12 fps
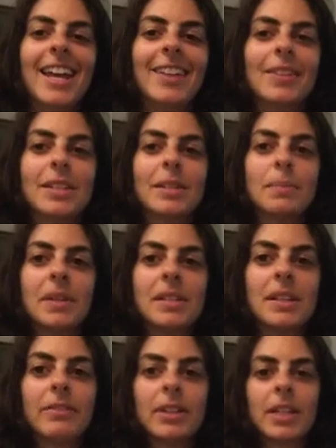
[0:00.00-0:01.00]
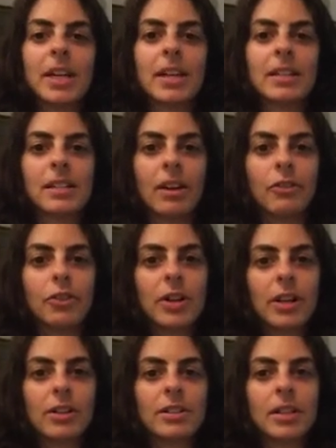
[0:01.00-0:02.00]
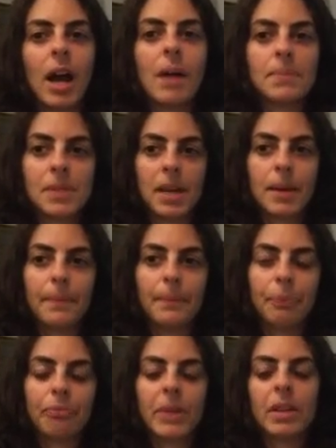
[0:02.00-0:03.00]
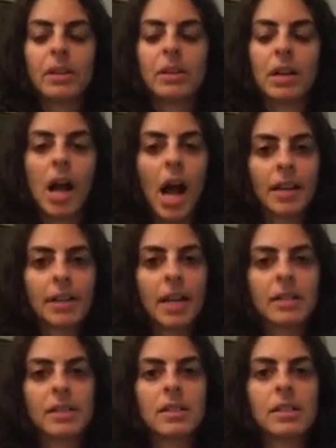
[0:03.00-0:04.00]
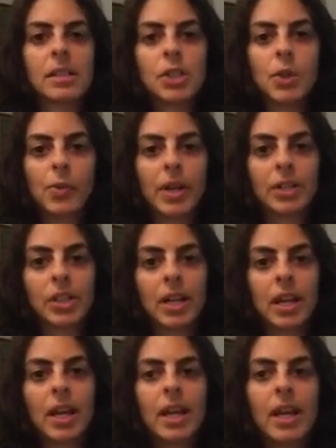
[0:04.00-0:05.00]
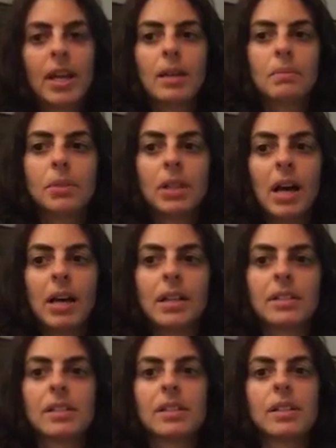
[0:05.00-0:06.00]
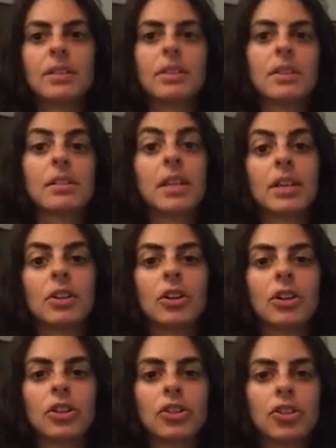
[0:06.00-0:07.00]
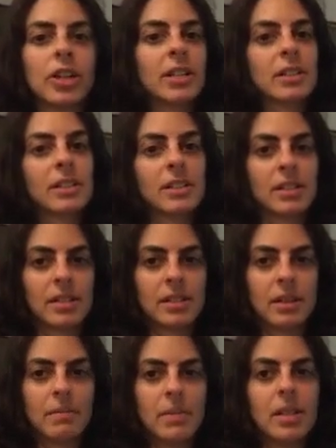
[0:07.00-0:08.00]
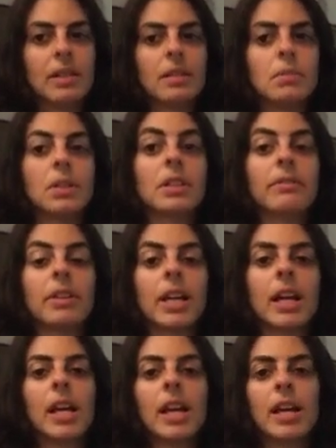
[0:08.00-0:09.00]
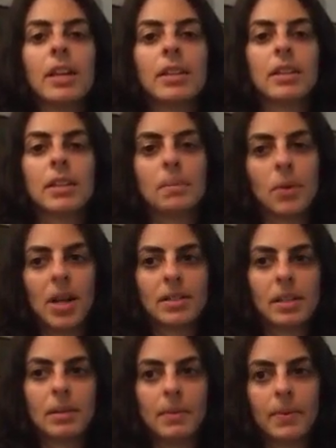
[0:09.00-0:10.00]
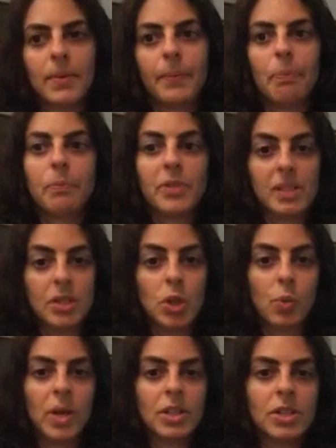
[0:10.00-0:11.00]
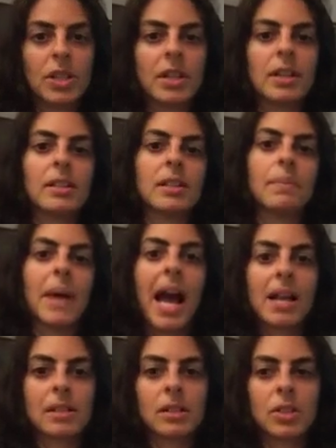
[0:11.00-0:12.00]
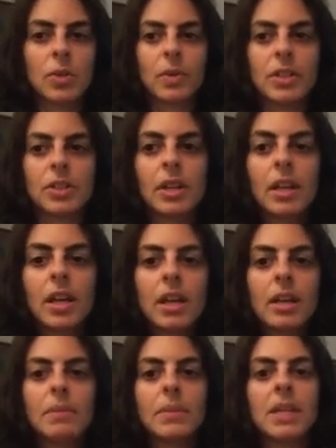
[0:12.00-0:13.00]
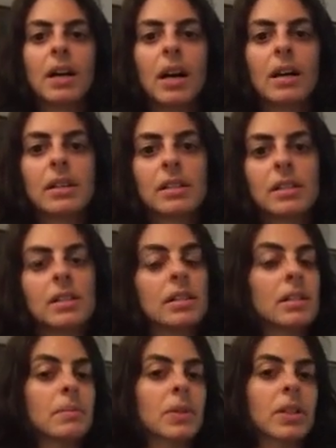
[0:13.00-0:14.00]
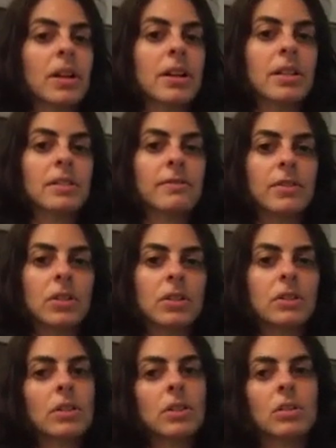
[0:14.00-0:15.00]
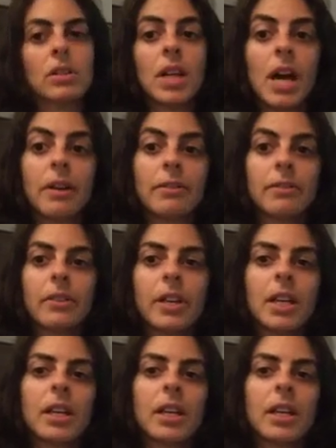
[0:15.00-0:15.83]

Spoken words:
In the specific case of triggers to upset, the context of the situation plus the signal tricks the system into believing that the present situation is a past situation because the similarities feel close enough.